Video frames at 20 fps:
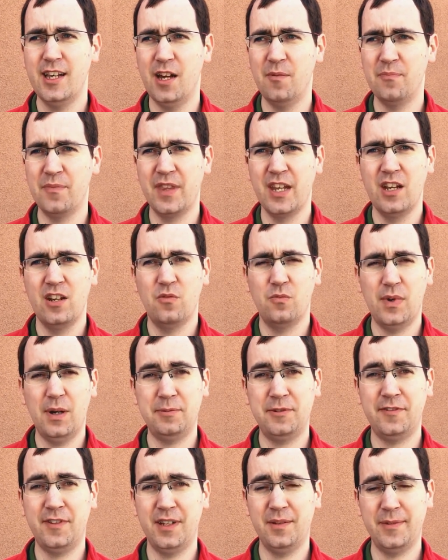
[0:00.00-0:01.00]
Um,
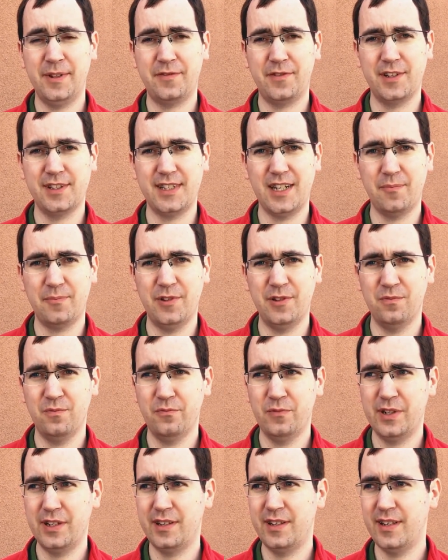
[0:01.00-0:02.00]
web development, for example,
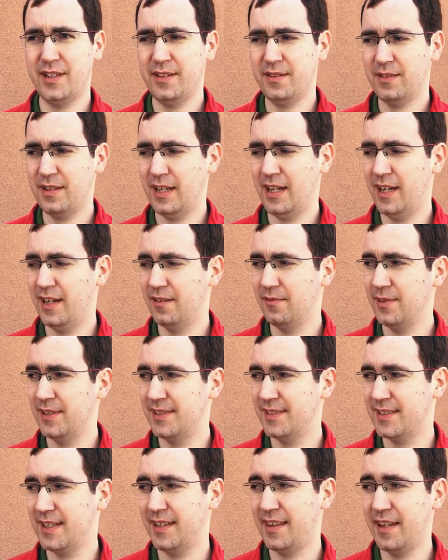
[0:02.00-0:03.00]
one of the uh,
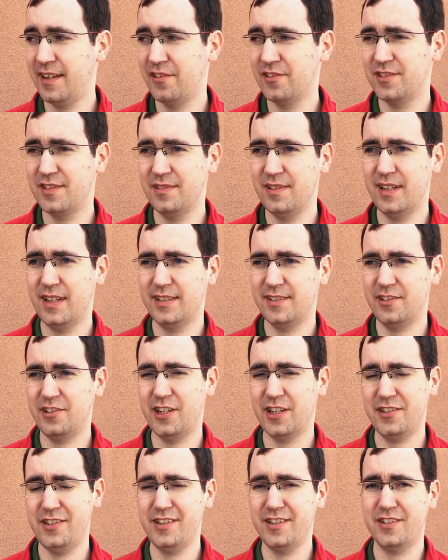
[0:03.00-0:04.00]
reasons I think your su
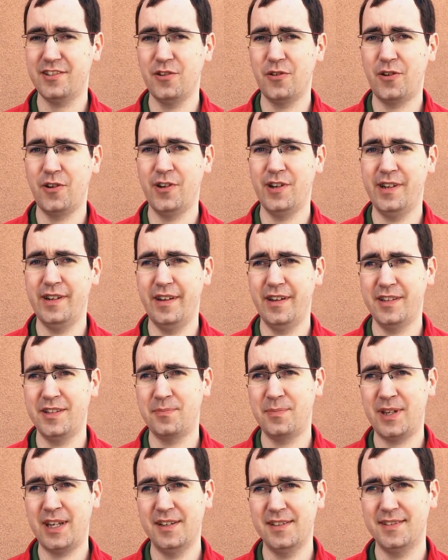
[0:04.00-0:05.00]
suggestion is so good
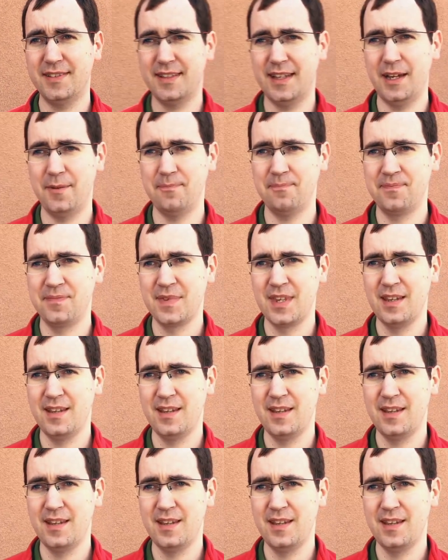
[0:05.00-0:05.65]
is because um,